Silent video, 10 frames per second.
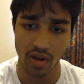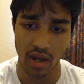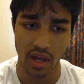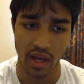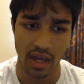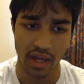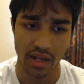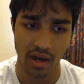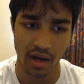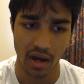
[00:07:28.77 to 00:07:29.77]
and
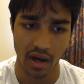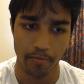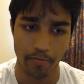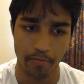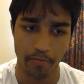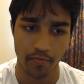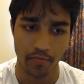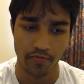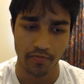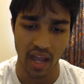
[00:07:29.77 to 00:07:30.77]

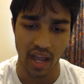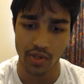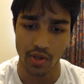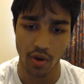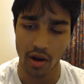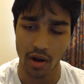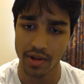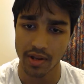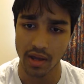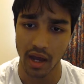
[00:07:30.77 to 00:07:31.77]
I'm sorry, but
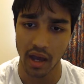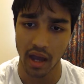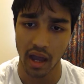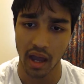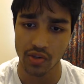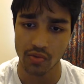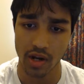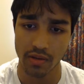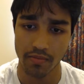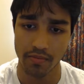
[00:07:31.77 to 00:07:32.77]
I just wanted
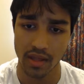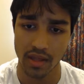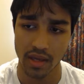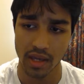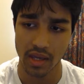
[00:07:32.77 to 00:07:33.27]
to be